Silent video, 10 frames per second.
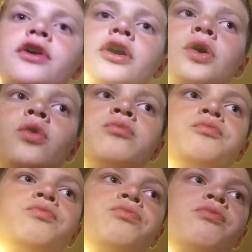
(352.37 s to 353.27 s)
for you.
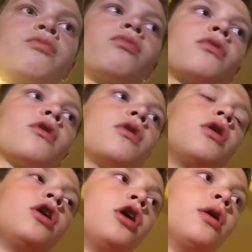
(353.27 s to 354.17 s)

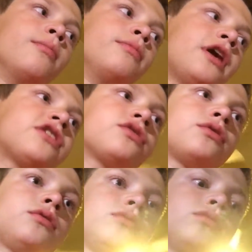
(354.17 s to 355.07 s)
Um, that's
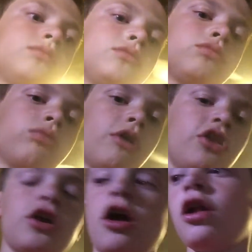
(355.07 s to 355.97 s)

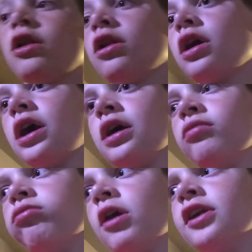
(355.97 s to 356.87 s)
really all
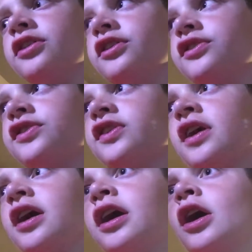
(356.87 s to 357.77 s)
I wanted to
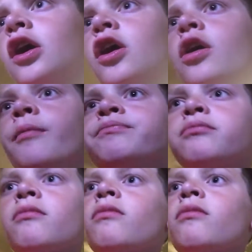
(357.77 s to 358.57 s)
say. Um,